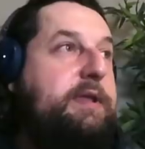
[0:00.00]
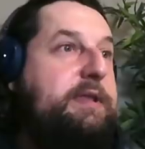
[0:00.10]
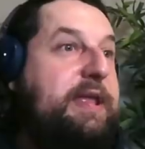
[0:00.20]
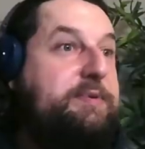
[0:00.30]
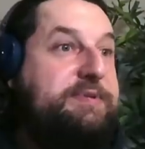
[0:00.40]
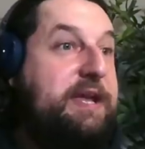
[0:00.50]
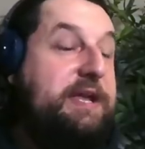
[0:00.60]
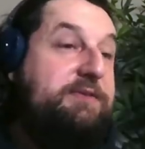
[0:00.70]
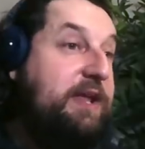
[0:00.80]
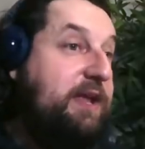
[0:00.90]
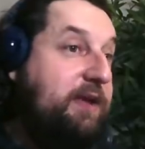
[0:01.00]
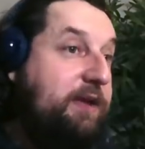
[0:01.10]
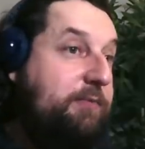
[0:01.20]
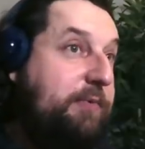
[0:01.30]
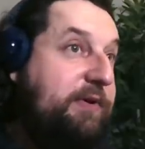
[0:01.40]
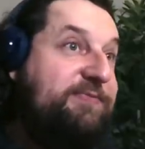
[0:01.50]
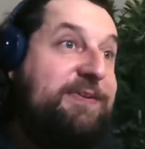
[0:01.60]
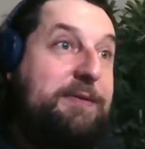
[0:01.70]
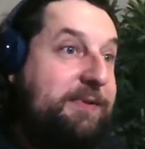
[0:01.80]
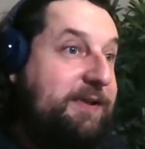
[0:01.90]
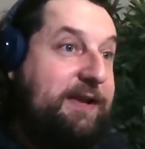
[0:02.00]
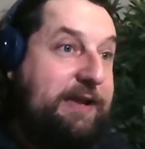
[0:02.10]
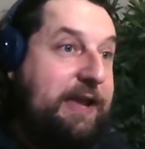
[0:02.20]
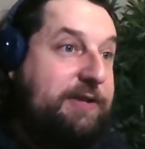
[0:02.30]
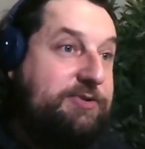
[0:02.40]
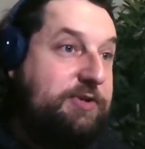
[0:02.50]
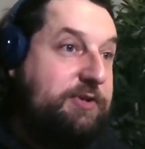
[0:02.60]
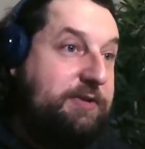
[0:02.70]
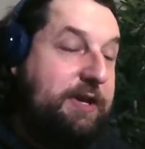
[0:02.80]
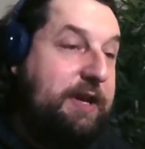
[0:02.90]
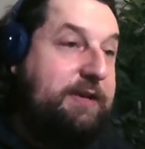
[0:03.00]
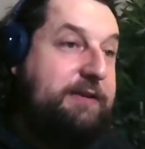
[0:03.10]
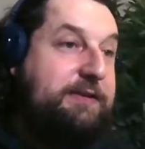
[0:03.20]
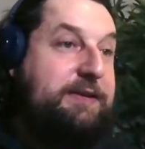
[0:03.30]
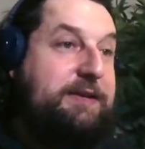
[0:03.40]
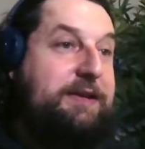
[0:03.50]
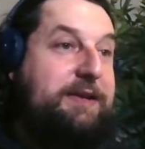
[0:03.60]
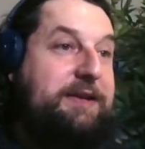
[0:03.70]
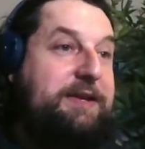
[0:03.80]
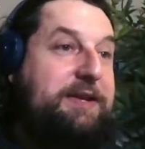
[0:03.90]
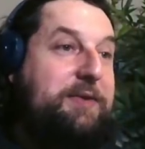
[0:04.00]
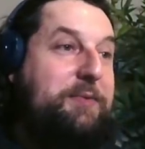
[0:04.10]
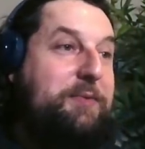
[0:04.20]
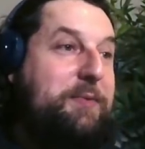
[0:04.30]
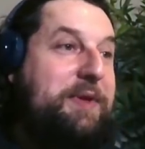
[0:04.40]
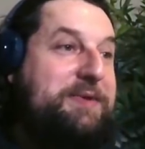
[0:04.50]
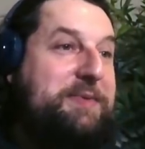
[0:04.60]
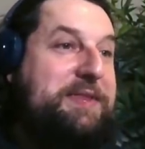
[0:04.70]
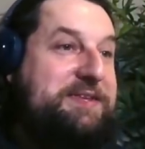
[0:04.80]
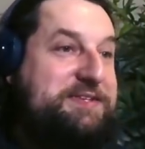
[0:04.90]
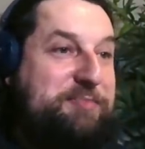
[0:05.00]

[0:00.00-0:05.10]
That was kind of like a, a family occasion. And oh, yes you know when when there's a